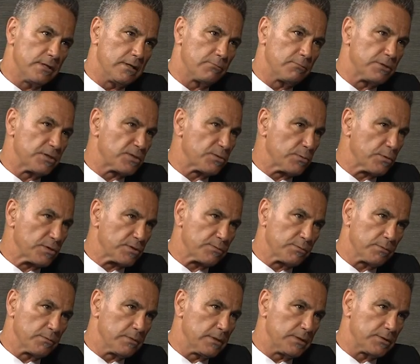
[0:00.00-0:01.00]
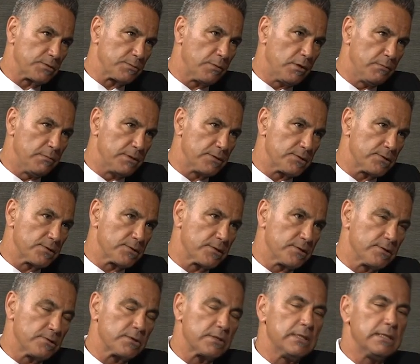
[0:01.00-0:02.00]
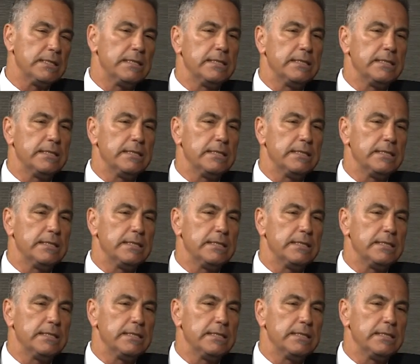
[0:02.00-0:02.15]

resource for small businesses,